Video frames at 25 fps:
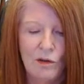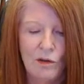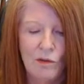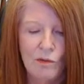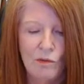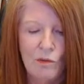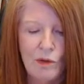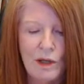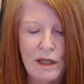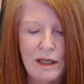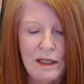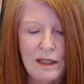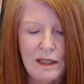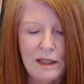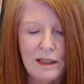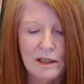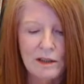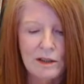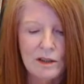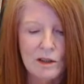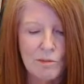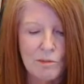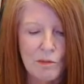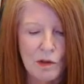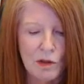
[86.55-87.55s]
we
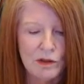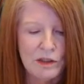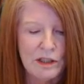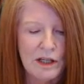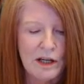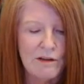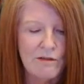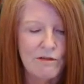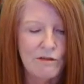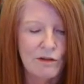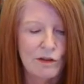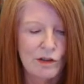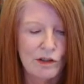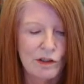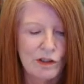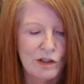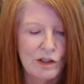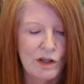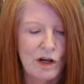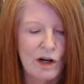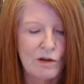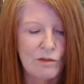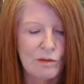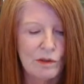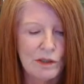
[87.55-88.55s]
in the multiverse are